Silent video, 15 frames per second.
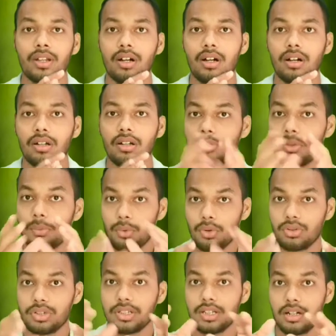If the
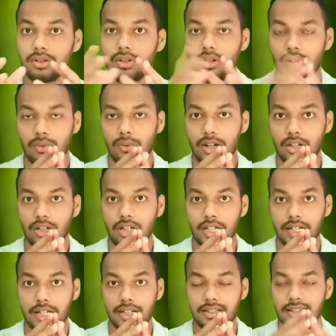porosity and water
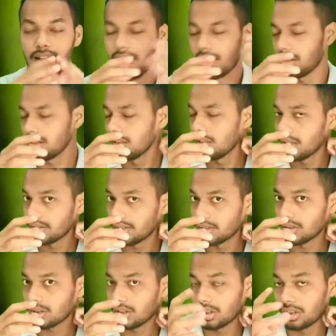content is higher, then
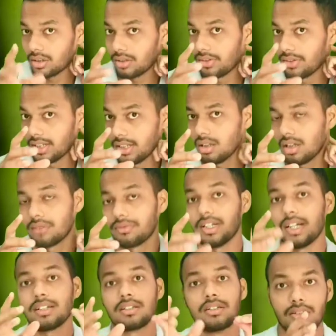the conductivity of
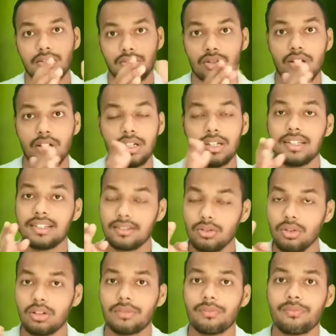that soil is
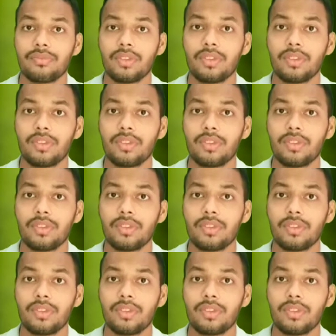lower.